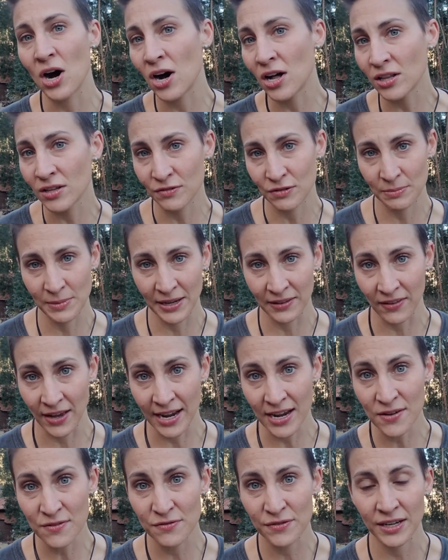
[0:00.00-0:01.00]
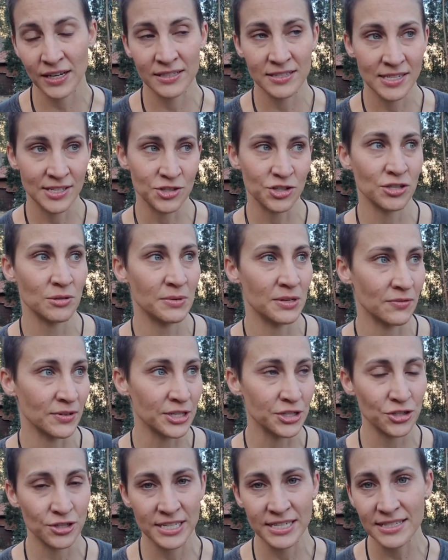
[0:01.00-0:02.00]
all over my life. I teach them in
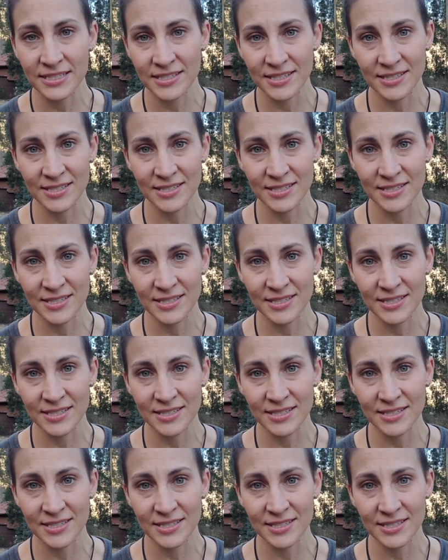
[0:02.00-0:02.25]
retreats.